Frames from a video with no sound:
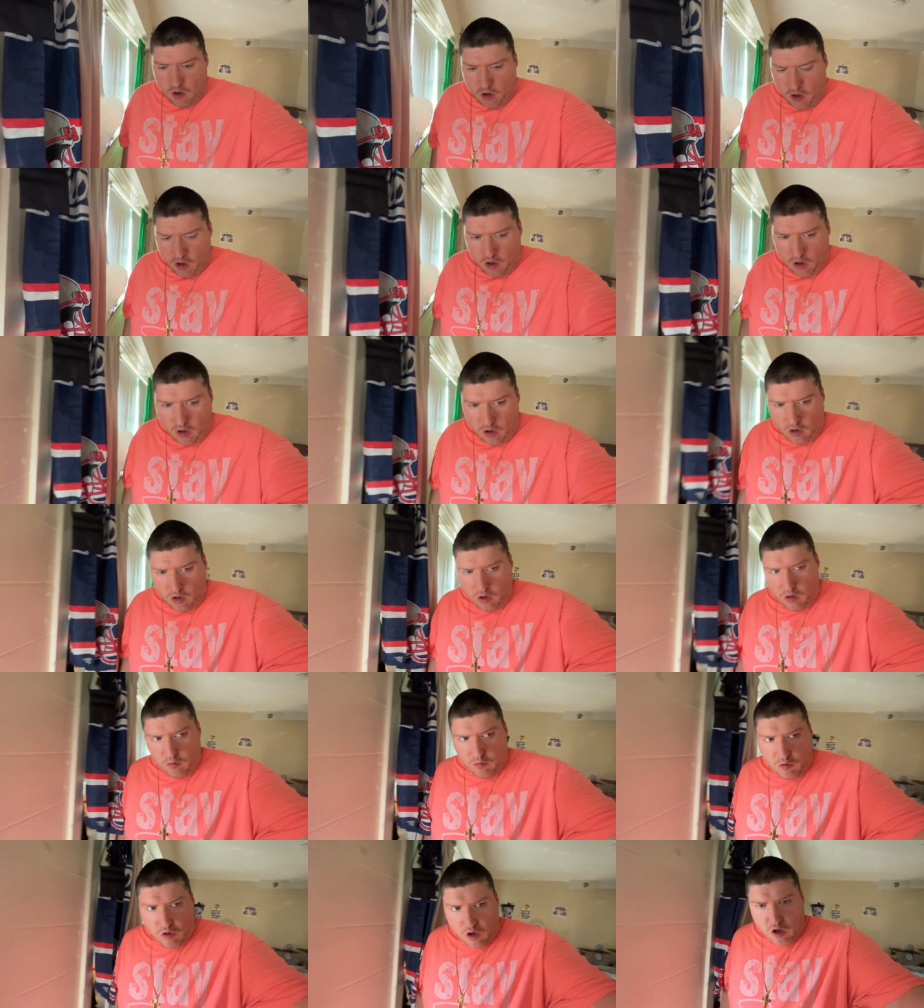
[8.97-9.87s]

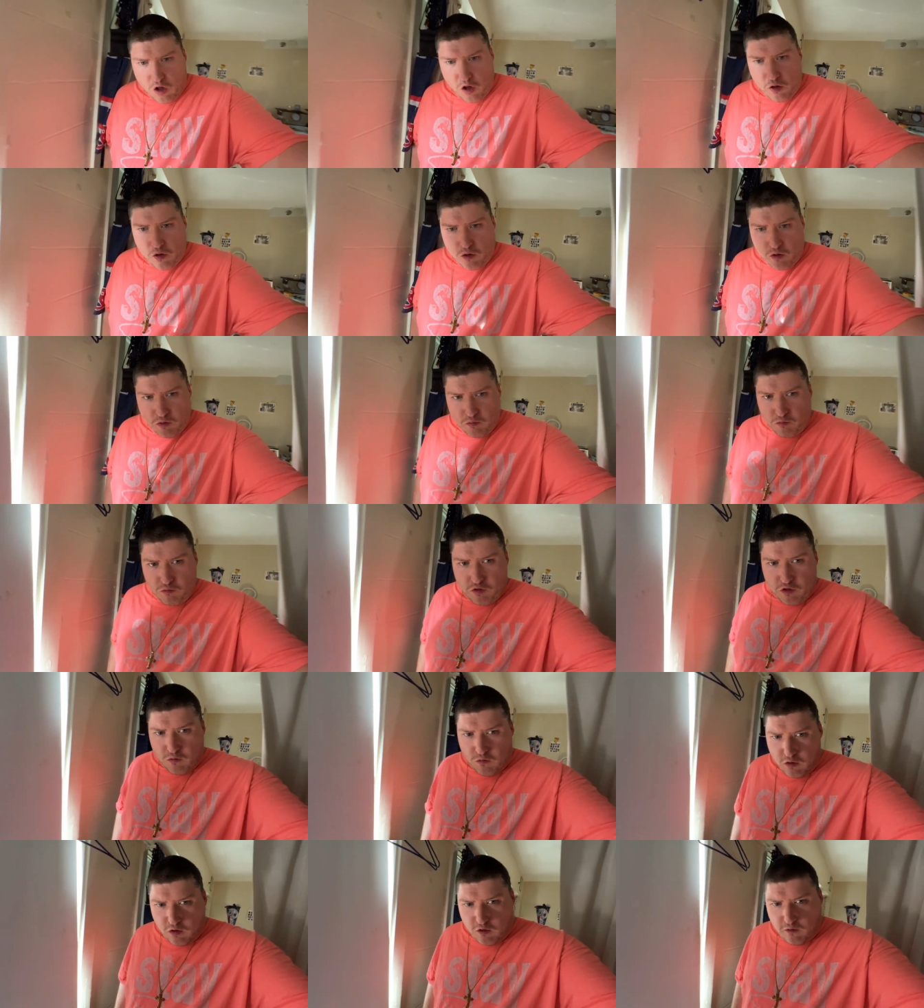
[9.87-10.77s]
Um, I'm
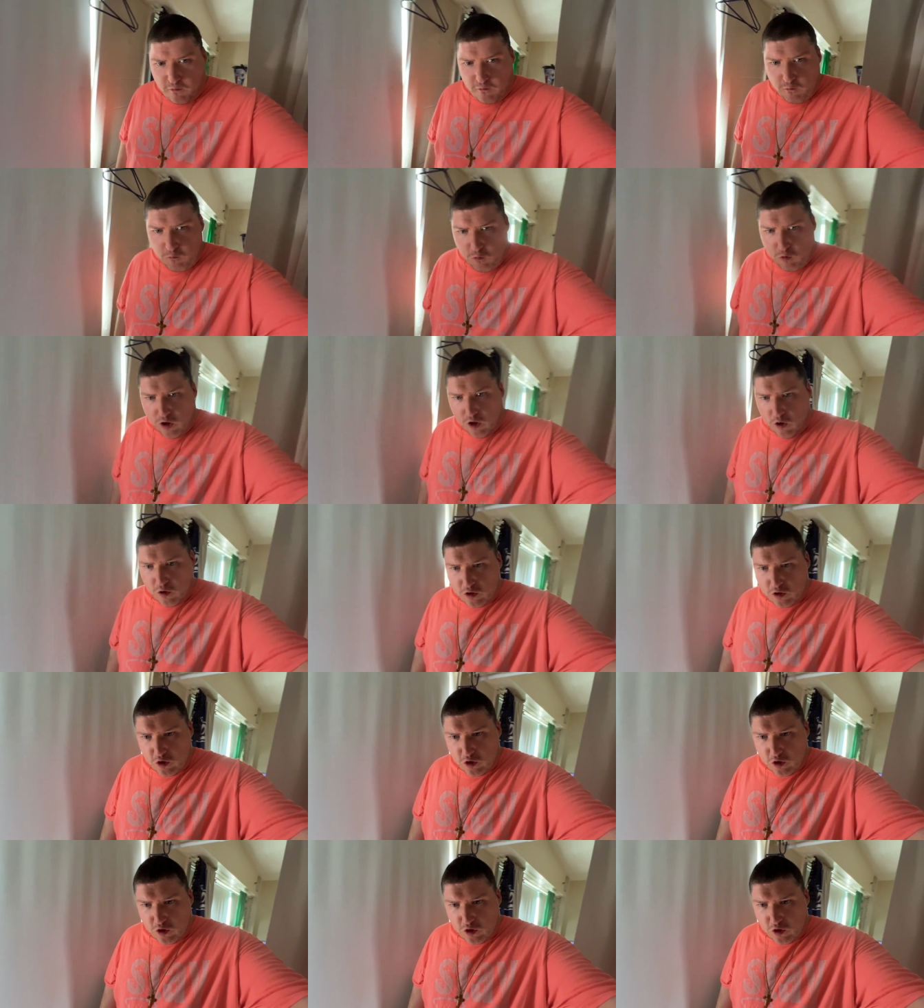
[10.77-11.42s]
doing well,